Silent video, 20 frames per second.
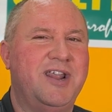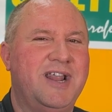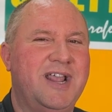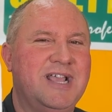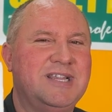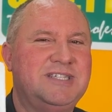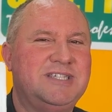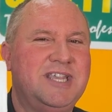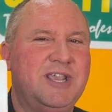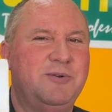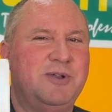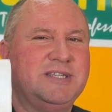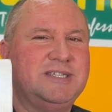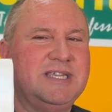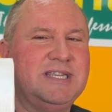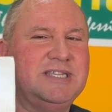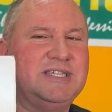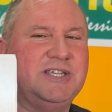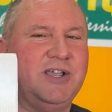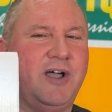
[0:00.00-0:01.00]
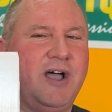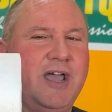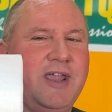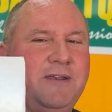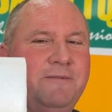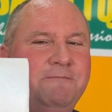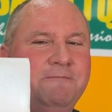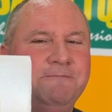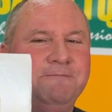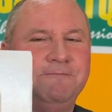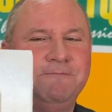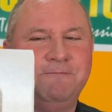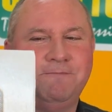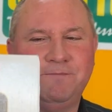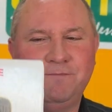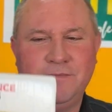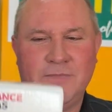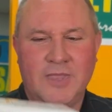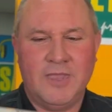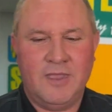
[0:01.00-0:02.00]
and see what's inside.
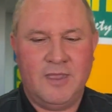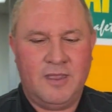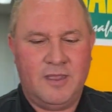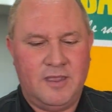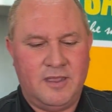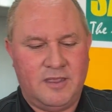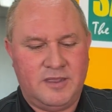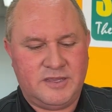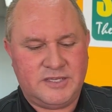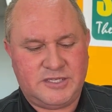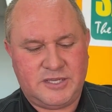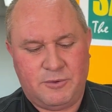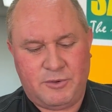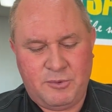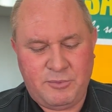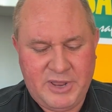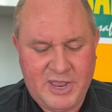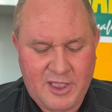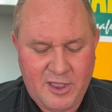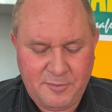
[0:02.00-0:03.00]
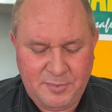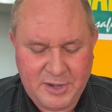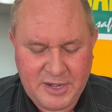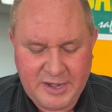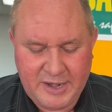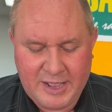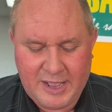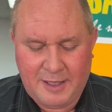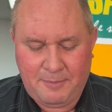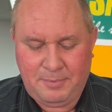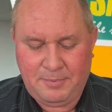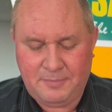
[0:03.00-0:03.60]
So when we open it up,